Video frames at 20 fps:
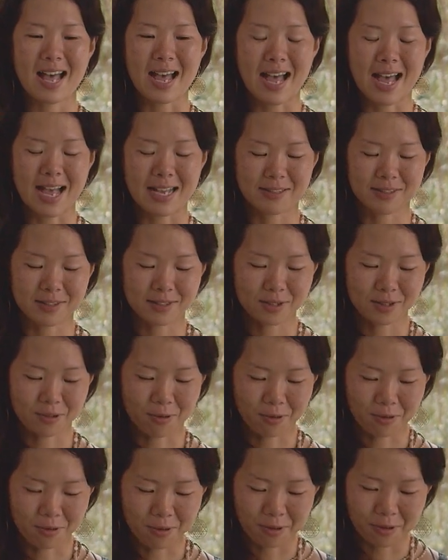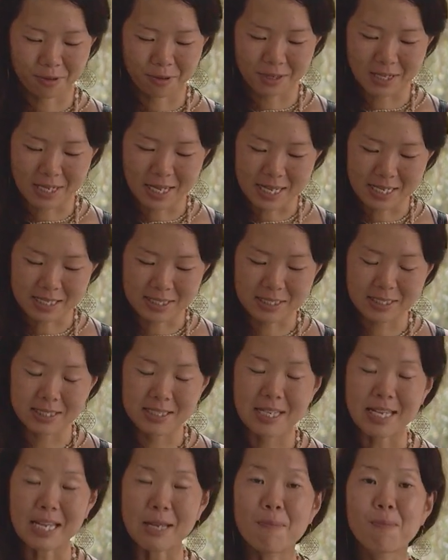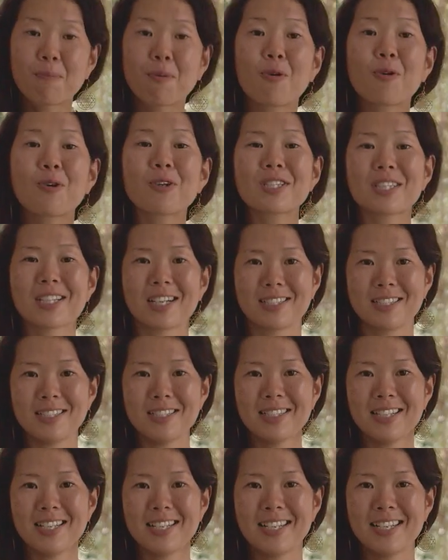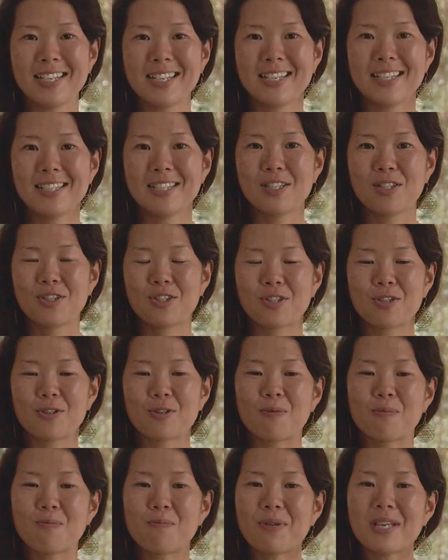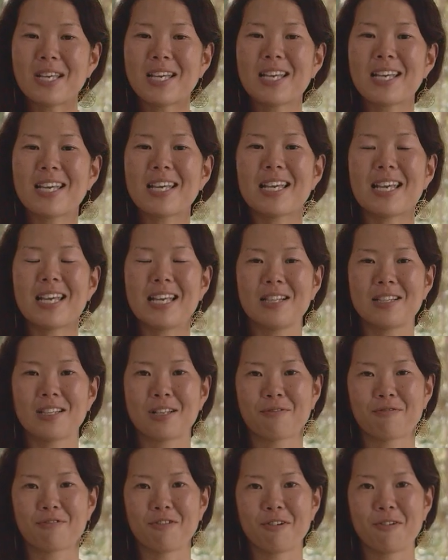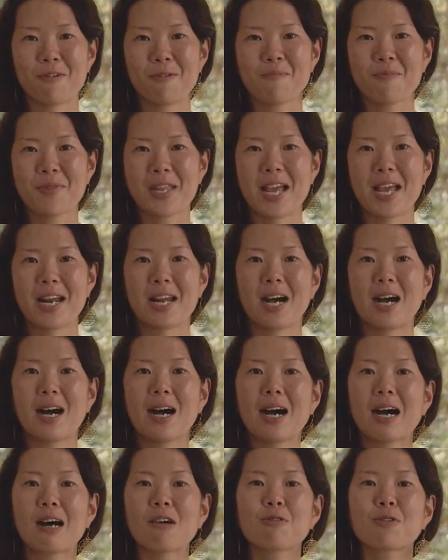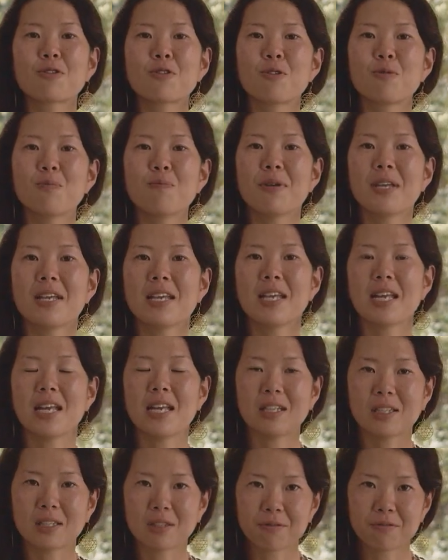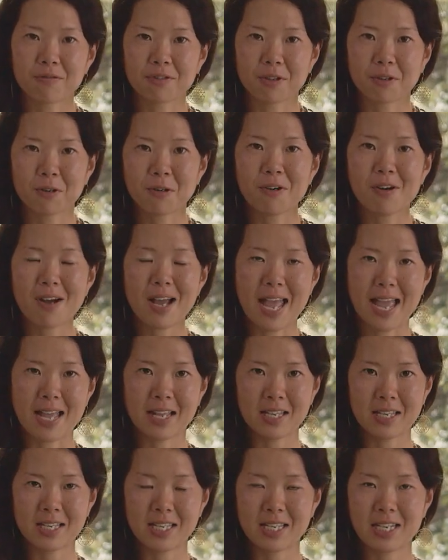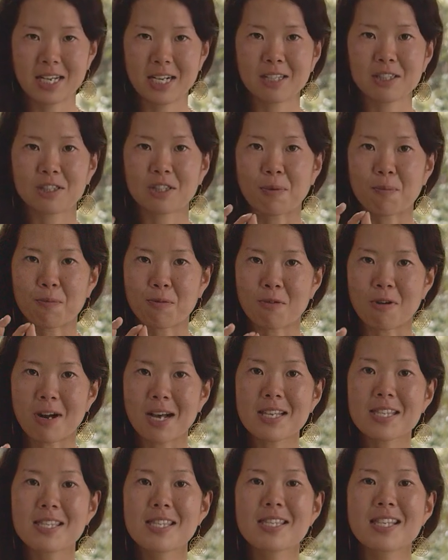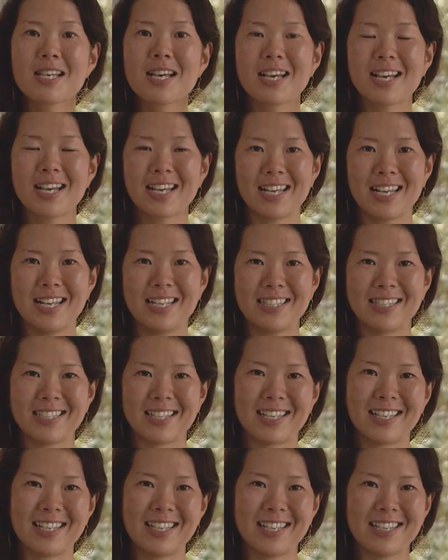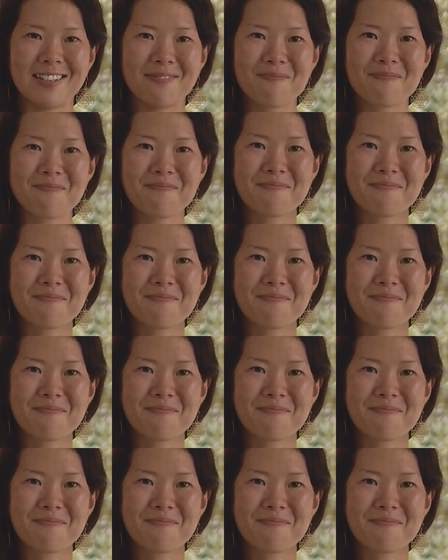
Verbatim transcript: And so it's important to be in the flow and how to be in the flow and here the breath is the key.